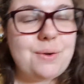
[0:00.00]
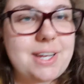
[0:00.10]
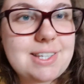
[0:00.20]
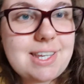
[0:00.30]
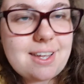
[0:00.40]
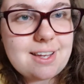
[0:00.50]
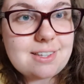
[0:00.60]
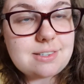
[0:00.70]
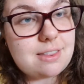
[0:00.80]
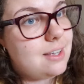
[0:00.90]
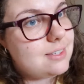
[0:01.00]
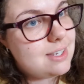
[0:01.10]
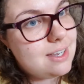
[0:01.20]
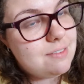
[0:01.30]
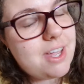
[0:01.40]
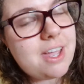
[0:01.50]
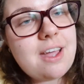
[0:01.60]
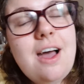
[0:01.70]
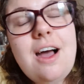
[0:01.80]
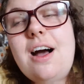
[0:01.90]
it is Thursday evening.
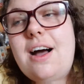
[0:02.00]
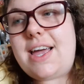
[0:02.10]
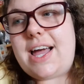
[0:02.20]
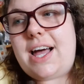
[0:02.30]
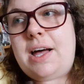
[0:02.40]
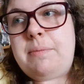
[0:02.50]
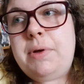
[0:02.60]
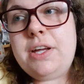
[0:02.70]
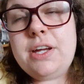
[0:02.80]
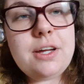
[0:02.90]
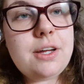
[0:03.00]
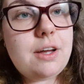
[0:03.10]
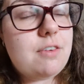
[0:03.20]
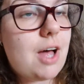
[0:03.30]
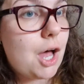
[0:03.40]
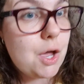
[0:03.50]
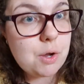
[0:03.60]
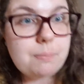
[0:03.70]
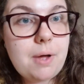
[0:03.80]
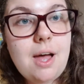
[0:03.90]
I am home.